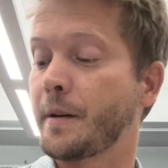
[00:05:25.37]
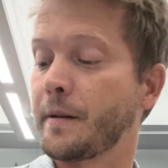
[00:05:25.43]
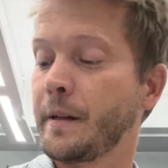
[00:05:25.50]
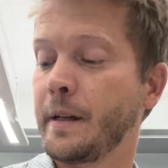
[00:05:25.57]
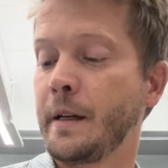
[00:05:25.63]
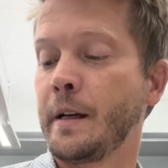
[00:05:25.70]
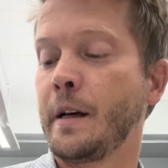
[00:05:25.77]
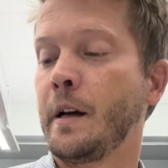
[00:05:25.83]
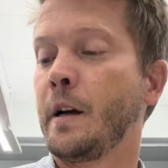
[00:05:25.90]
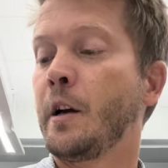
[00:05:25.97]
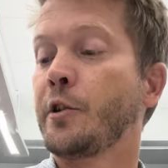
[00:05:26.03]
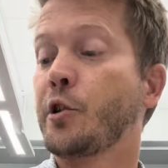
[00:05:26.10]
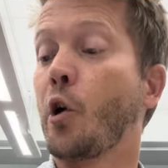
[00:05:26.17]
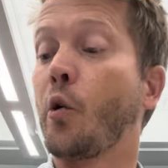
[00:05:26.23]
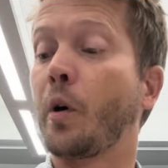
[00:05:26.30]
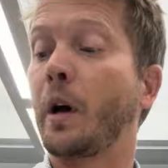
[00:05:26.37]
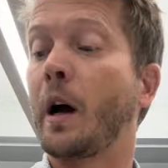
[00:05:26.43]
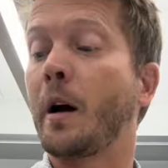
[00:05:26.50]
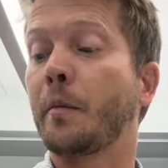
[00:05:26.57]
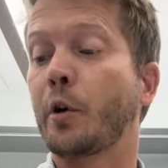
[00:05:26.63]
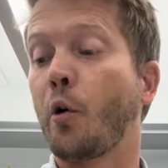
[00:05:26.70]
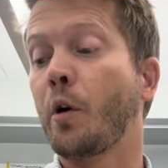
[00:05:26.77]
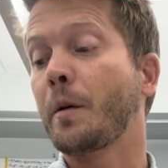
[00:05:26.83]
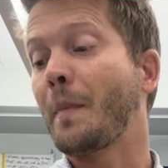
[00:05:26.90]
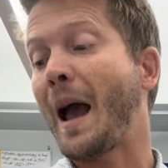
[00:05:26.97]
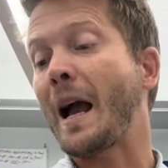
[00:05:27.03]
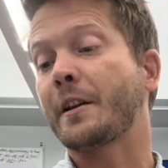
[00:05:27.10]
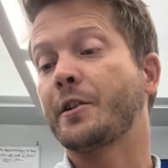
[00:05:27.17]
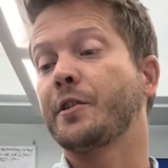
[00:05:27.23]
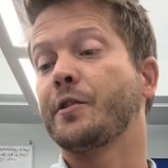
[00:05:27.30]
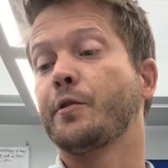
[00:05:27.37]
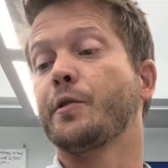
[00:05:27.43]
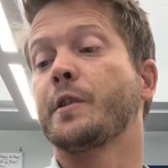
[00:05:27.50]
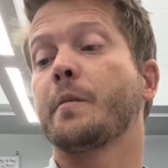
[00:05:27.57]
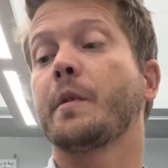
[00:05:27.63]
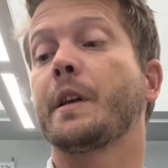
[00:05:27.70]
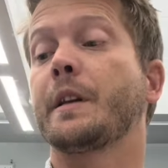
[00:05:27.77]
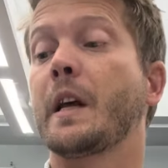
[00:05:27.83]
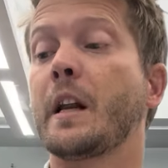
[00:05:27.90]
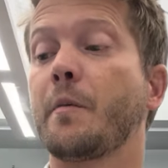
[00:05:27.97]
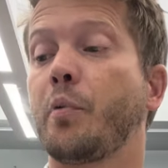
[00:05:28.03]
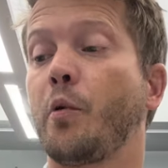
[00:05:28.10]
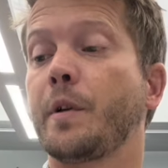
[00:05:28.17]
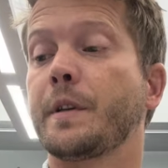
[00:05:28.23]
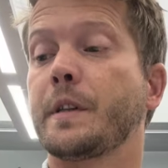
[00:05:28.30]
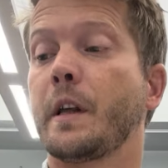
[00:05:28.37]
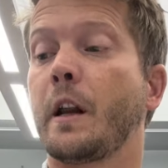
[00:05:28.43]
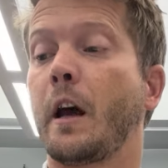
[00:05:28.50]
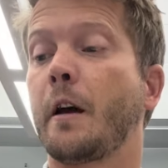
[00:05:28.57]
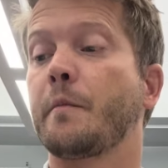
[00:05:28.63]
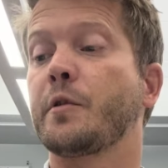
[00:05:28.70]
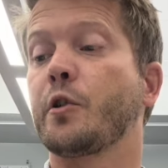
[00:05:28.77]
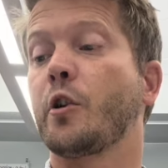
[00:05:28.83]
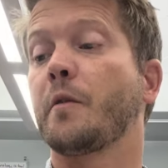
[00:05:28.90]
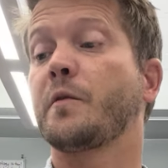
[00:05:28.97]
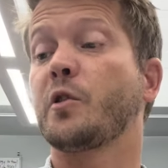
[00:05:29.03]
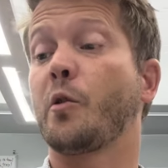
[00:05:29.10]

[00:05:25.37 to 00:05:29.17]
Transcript: Right? So going back just through some of the data points that I observed,